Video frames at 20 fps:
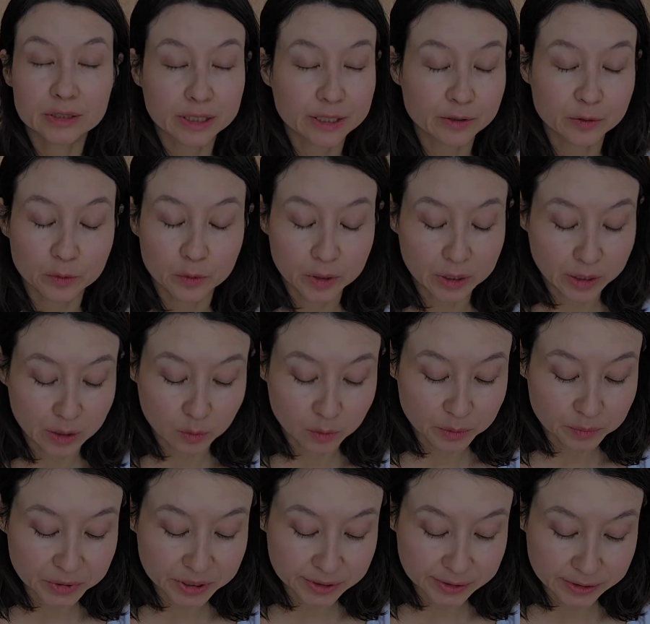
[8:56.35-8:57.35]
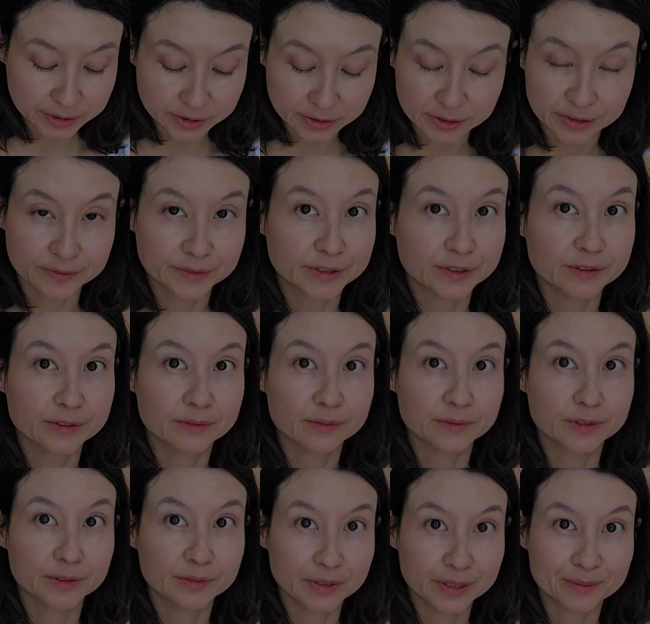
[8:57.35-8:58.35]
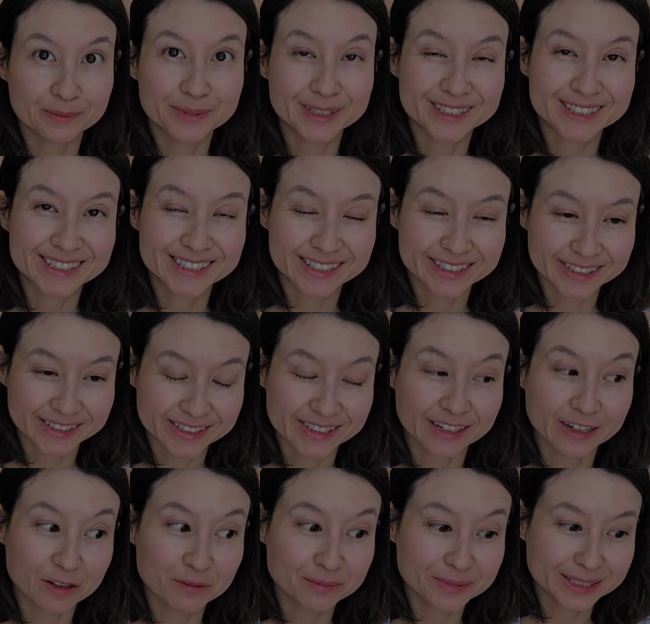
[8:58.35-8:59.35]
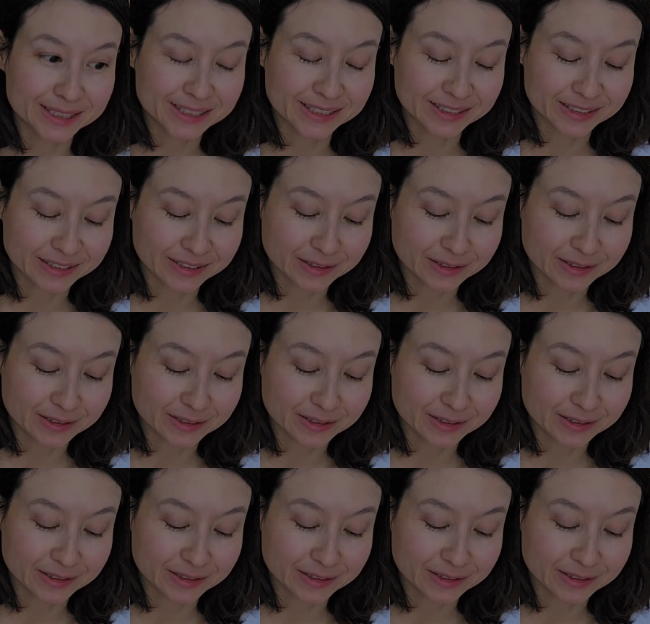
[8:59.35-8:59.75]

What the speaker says: I don't know how we missed this. Even the vet missed this. I missed this.